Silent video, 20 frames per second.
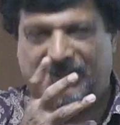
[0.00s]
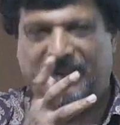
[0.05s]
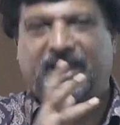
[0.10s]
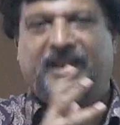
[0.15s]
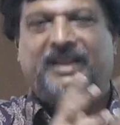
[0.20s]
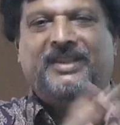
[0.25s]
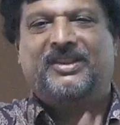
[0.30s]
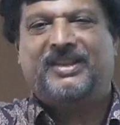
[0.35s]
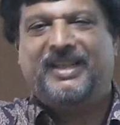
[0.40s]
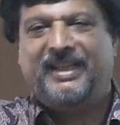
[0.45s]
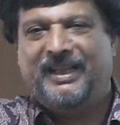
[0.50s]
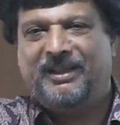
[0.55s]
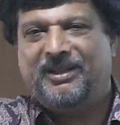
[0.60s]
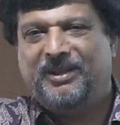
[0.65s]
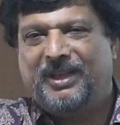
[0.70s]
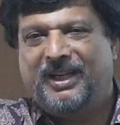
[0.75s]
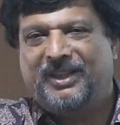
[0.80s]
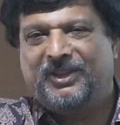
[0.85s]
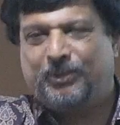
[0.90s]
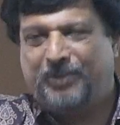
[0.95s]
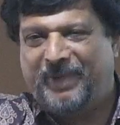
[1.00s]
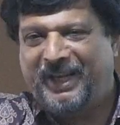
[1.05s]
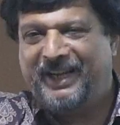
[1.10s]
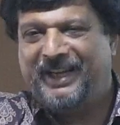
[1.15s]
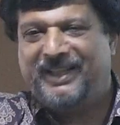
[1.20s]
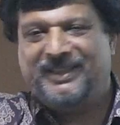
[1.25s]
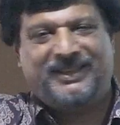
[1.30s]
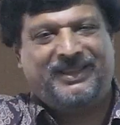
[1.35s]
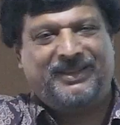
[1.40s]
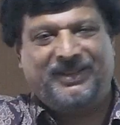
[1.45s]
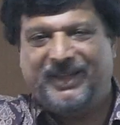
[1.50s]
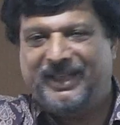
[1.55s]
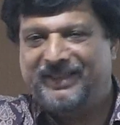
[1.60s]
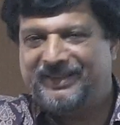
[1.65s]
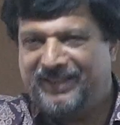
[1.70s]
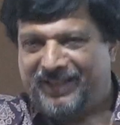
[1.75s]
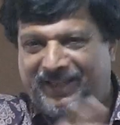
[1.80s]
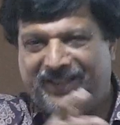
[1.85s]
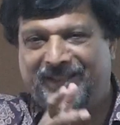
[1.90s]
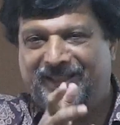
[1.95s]
Third space is
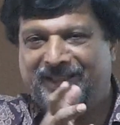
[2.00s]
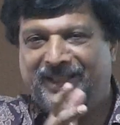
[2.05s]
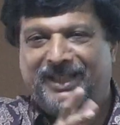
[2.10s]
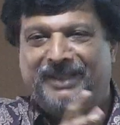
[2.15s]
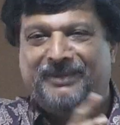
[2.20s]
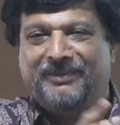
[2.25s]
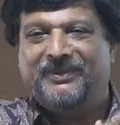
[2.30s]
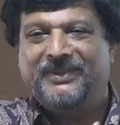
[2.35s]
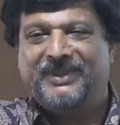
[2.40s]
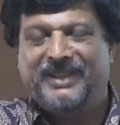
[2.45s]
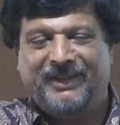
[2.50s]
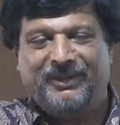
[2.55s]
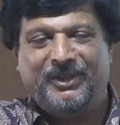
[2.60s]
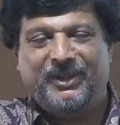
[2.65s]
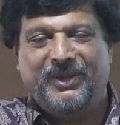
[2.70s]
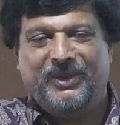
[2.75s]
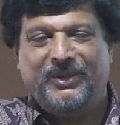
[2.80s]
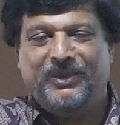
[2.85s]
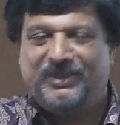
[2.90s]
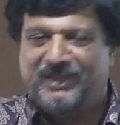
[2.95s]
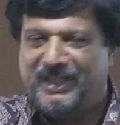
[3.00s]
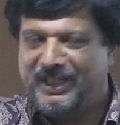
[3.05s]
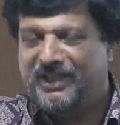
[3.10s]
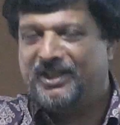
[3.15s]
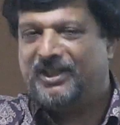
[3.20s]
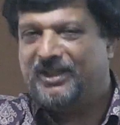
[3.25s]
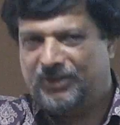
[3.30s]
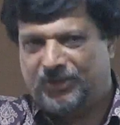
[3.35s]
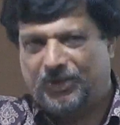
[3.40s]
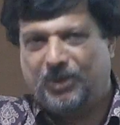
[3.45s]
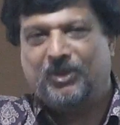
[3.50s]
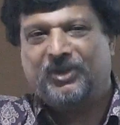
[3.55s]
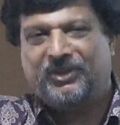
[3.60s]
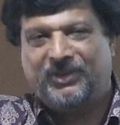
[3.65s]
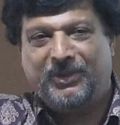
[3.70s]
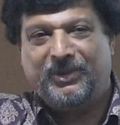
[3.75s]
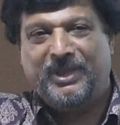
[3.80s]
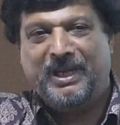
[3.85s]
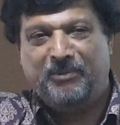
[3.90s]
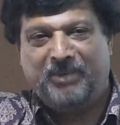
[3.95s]
another term they would use, and it shows
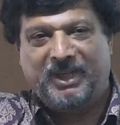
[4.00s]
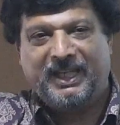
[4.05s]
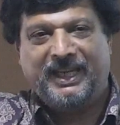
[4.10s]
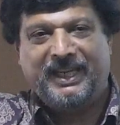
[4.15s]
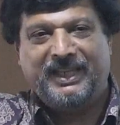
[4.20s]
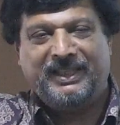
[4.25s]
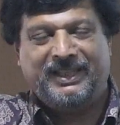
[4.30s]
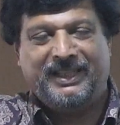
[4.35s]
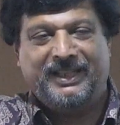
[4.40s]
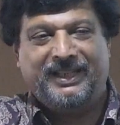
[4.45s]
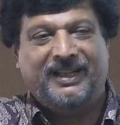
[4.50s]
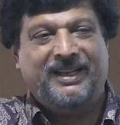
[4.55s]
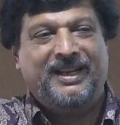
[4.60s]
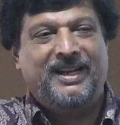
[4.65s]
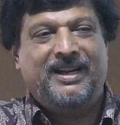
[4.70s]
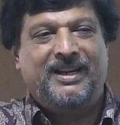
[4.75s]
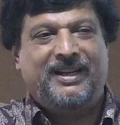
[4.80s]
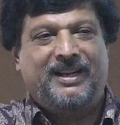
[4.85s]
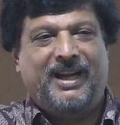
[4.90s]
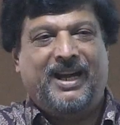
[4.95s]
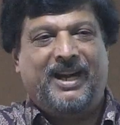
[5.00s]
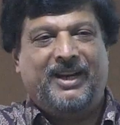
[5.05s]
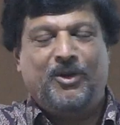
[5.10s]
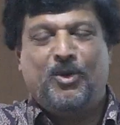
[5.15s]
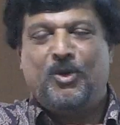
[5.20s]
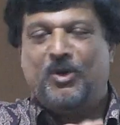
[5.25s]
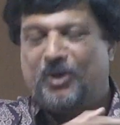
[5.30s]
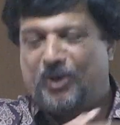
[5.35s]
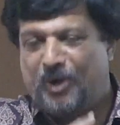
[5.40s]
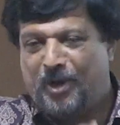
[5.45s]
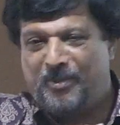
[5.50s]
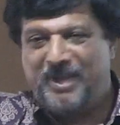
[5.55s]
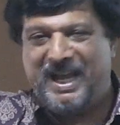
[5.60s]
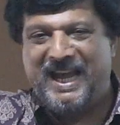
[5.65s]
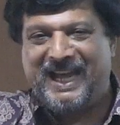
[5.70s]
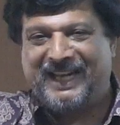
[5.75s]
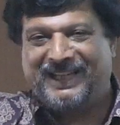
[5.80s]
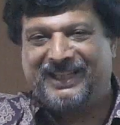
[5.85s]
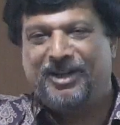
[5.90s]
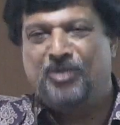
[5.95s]
you the implication. Don't draw
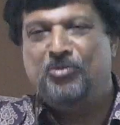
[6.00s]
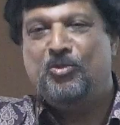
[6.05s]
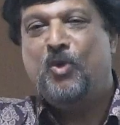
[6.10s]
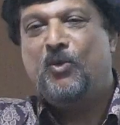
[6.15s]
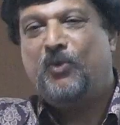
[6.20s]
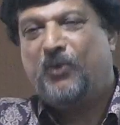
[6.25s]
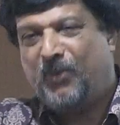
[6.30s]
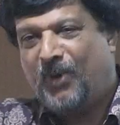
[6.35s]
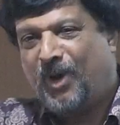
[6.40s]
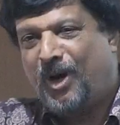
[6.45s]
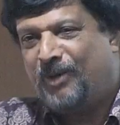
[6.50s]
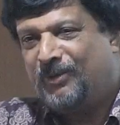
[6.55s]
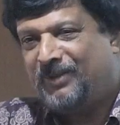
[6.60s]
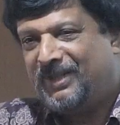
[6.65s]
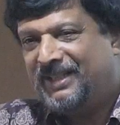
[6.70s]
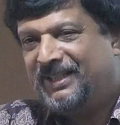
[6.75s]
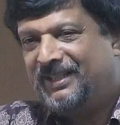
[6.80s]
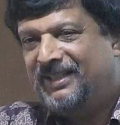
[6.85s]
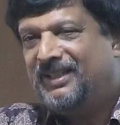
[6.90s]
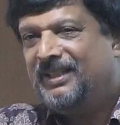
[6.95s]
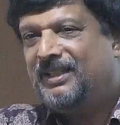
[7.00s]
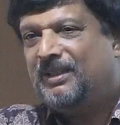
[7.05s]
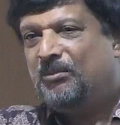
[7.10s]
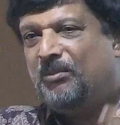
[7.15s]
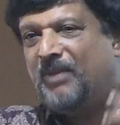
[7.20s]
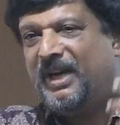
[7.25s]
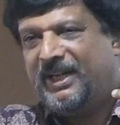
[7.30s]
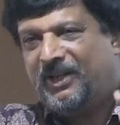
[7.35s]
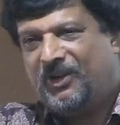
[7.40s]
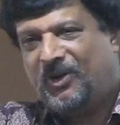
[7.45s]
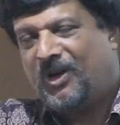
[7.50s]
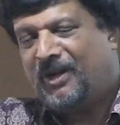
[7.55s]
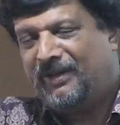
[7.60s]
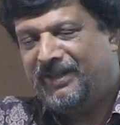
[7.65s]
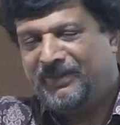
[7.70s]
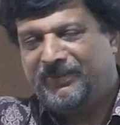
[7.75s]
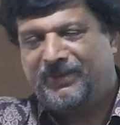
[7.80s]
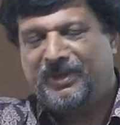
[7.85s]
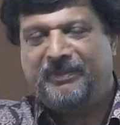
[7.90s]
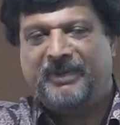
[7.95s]
back, move forward by
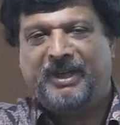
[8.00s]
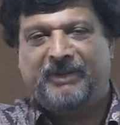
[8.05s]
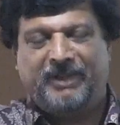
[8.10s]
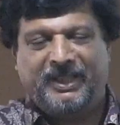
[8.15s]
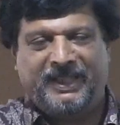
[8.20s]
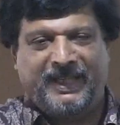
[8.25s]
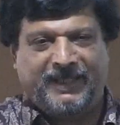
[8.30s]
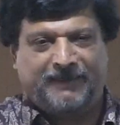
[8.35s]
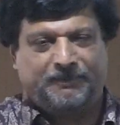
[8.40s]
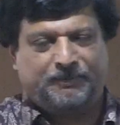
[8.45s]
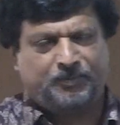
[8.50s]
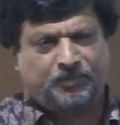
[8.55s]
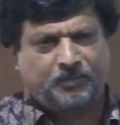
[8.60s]
drawing from everything.